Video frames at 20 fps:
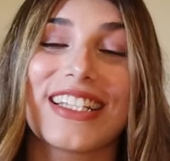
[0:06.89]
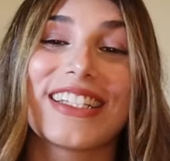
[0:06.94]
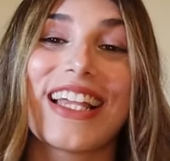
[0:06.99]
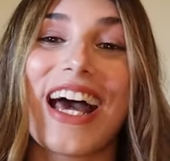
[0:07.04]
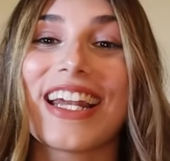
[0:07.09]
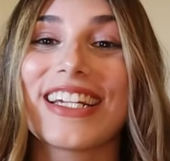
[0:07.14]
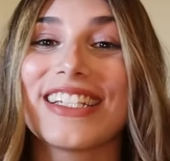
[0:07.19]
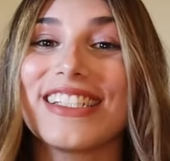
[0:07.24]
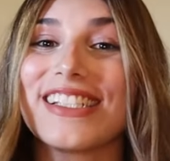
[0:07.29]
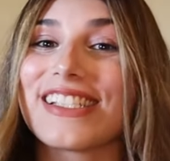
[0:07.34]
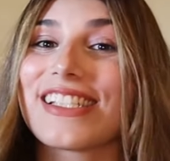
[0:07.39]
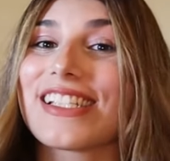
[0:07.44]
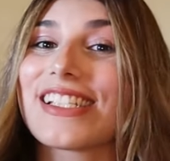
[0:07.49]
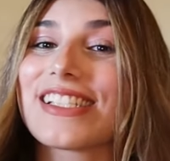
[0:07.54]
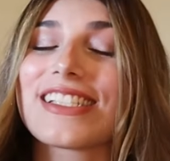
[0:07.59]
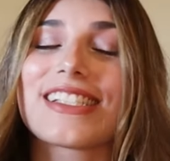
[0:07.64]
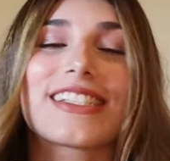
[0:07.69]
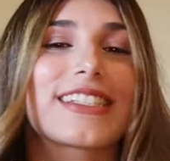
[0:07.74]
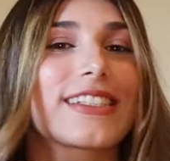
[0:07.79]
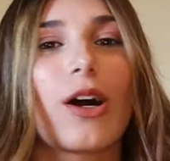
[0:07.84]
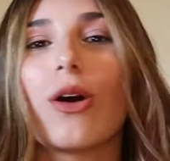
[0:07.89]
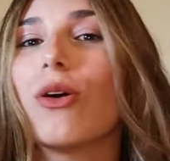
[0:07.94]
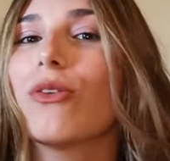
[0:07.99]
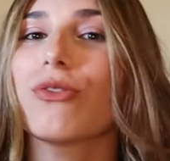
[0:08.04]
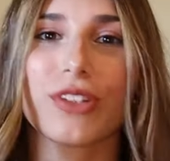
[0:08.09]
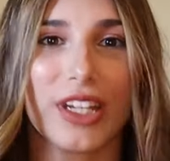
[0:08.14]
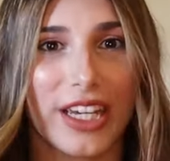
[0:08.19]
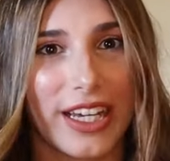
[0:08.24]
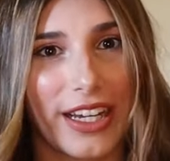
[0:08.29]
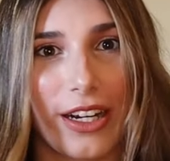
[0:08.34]
and that is
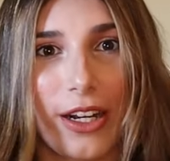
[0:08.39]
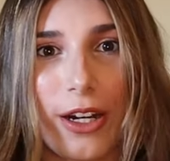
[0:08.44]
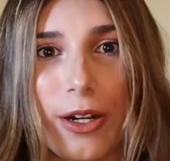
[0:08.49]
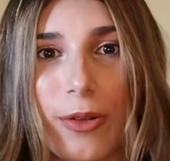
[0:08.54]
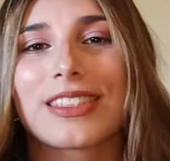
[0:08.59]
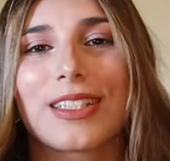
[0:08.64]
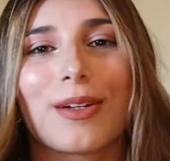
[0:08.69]
self-care.